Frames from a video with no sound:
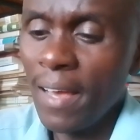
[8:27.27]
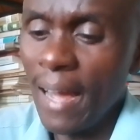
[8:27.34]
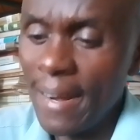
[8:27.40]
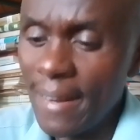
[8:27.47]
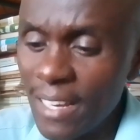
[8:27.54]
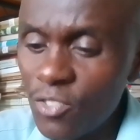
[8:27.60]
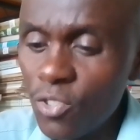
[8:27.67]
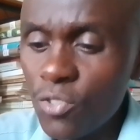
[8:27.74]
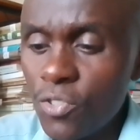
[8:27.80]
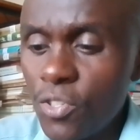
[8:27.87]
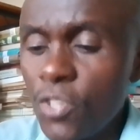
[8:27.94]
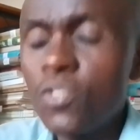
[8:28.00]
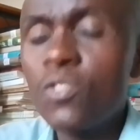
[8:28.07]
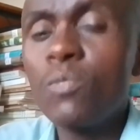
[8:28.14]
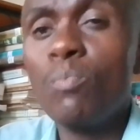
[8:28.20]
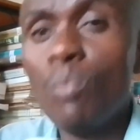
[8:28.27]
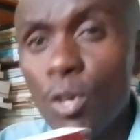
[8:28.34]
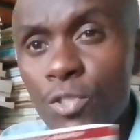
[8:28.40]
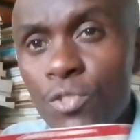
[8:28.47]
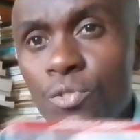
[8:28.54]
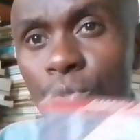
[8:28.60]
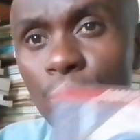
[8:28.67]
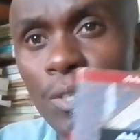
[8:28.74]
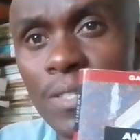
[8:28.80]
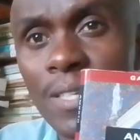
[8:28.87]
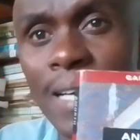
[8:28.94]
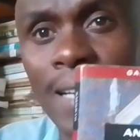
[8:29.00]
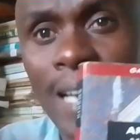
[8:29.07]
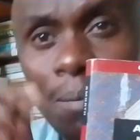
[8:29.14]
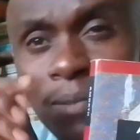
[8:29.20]
An Exorcist More Stories.
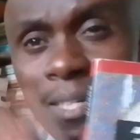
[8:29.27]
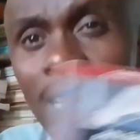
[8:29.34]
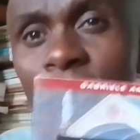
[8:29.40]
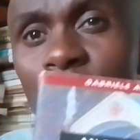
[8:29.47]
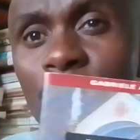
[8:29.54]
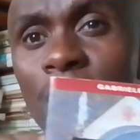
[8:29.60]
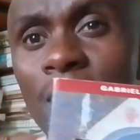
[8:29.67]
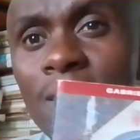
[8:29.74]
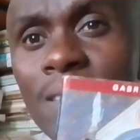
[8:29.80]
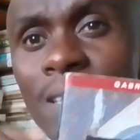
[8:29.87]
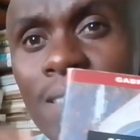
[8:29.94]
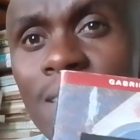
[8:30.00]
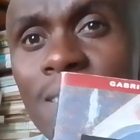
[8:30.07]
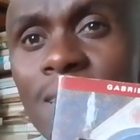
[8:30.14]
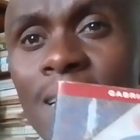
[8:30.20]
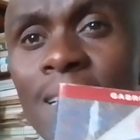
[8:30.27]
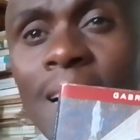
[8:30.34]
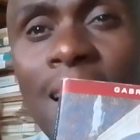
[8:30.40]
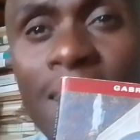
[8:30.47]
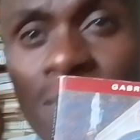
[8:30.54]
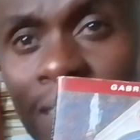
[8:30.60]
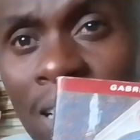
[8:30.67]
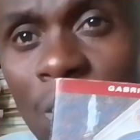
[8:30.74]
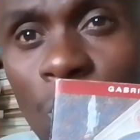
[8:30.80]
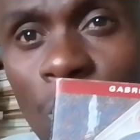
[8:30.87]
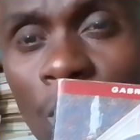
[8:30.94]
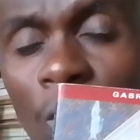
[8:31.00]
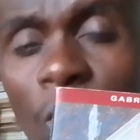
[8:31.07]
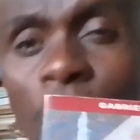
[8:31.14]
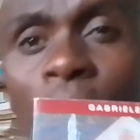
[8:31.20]
And I'm telling you that this is like a
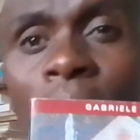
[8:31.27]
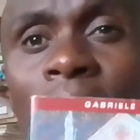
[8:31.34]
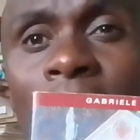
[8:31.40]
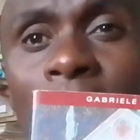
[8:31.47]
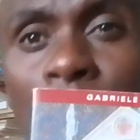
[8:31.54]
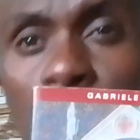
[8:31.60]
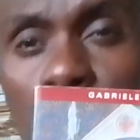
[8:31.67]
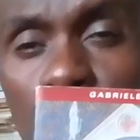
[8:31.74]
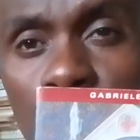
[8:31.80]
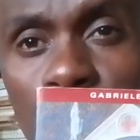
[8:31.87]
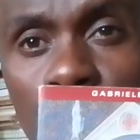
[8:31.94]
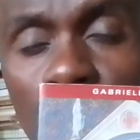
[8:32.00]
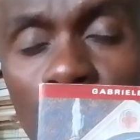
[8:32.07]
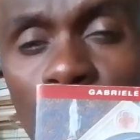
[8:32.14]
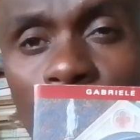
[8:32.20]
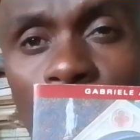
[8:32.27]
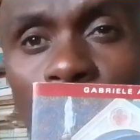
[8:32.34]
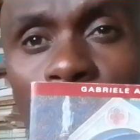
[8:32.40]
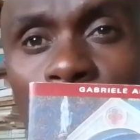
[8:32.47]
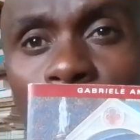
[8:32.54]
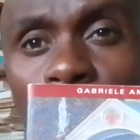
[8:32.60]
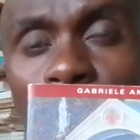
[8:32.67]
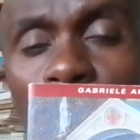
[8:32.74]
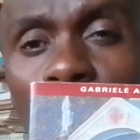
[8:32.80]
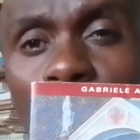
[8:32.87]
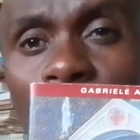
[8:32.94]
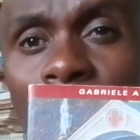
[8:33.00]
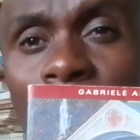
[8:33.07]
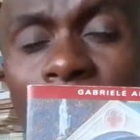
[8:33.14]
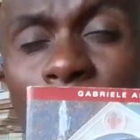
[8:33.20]
sequel, or like a book 2, or
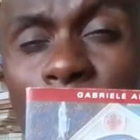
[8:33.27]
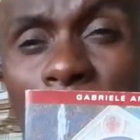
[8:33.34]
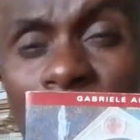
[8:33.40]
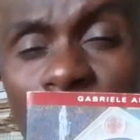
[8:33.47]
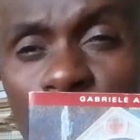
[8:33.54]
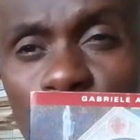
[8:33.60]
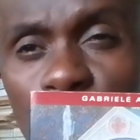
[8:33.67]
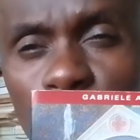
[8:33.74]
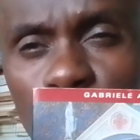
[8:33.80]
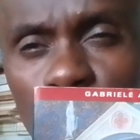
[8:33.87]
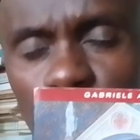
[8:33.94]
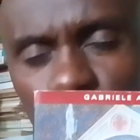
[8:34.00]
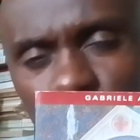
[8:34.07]
like a part 2.